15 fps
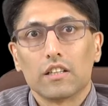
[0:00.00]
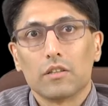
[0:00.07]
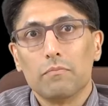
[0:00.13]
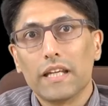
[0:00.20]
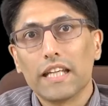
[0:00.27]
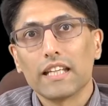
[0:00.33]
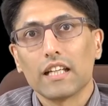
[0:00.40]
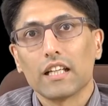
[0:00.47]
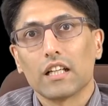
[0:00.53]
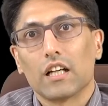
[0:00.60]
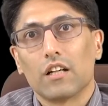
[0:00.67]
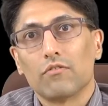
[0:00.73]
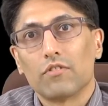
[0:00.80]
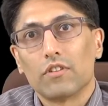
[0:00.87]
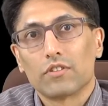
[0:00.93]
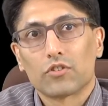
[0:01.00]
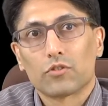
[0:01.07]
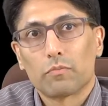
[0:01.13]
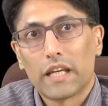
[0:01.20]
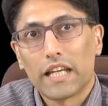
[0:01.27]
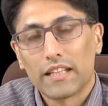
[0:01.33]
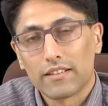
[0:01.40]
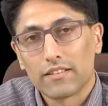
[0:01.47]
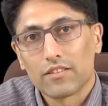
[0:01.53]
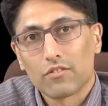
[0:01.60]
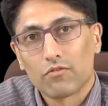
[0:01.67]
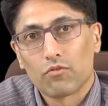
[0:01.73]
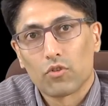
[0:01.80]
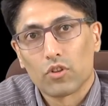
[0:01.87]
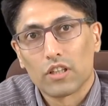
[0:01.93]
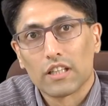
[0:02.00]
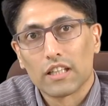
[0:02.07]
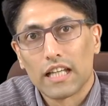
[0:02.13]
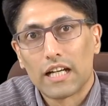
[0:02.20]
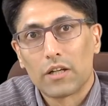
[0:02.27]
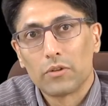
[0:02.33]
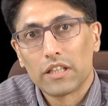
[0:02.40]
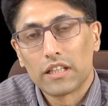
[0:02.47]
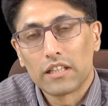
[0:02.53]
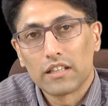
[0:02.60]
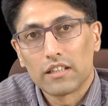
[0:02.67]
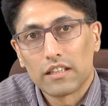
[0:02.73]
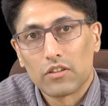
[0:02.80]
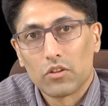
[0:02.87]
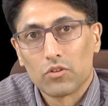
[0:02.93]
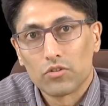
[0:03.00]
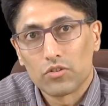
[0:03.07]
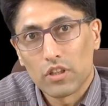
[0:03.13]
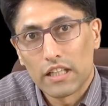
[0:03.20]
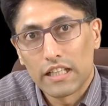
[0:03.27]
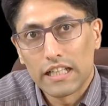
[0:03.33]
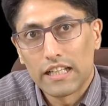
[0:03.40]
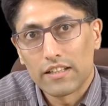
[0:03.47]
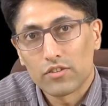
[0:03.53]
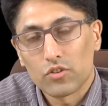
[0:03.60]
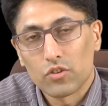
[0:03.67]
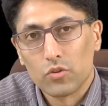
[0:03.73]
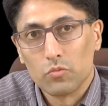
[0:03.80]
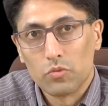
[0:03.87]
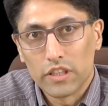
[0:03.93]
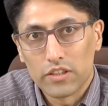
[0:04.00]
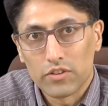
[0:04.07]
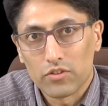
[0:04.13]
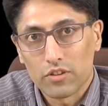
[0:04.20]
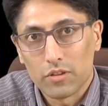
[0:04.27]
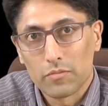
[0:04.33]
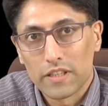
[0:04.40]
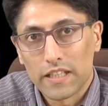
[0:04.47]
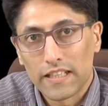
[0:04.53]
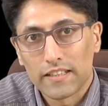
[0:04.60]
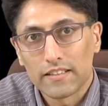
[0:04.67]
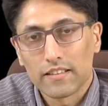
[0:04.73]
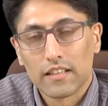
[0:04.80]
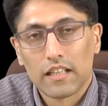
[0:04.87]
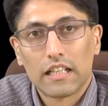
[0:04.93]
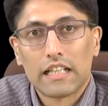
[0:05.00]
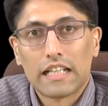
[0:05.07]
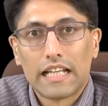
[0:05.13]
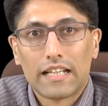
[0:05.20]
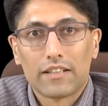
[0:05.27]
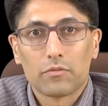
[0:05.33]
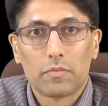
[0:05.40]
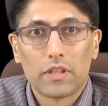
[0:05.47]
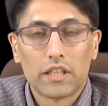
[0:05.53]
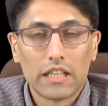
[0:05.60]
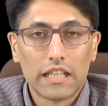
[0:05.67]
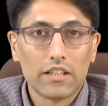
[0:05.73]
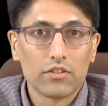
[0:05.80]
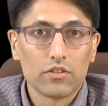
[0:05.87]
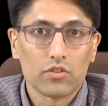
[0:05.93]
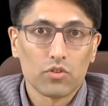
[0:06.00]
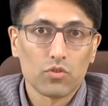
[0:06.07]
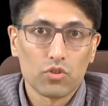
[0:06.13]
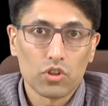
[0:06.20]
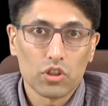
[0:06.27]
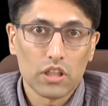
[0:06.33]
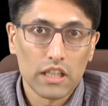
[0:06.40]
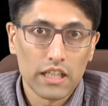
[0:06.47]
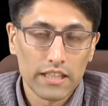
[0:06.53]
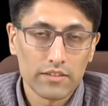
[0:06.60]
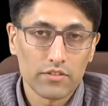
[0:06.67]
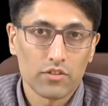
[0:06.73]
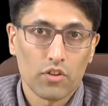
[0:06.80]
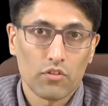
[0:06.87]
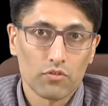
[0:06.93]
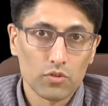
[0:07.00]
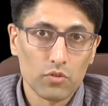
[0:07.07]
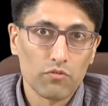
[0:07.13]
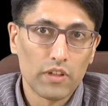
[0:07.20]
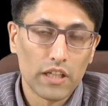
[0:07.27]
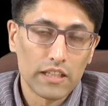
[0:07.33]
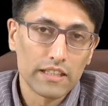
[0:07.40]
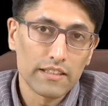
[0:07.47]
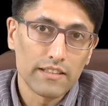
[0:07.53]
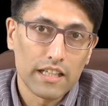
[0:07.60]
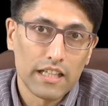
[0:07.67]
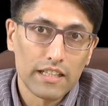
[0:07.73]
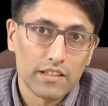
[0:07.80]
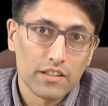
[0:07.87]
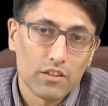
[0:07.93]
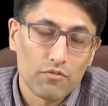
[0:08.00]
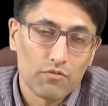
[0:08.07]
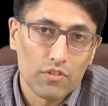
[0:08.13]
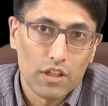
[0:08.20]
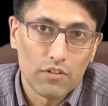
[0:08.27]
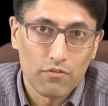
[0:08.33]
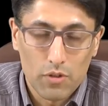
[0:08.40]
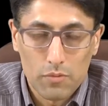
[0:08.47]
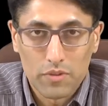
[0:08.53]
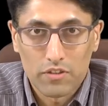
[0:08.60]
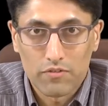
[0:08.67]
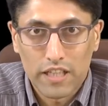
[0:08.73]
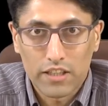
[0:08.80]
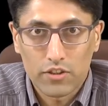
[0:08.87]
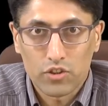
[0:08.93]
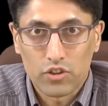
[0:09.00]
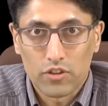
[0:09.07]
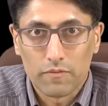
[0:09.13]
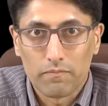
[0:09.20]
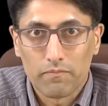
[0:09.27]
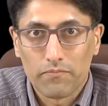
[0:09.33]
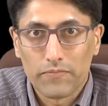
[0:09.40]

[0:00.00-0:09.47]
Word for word: The making of space for allowing those against whom we discriminate has been institutionalized through various kinds of affirmative action.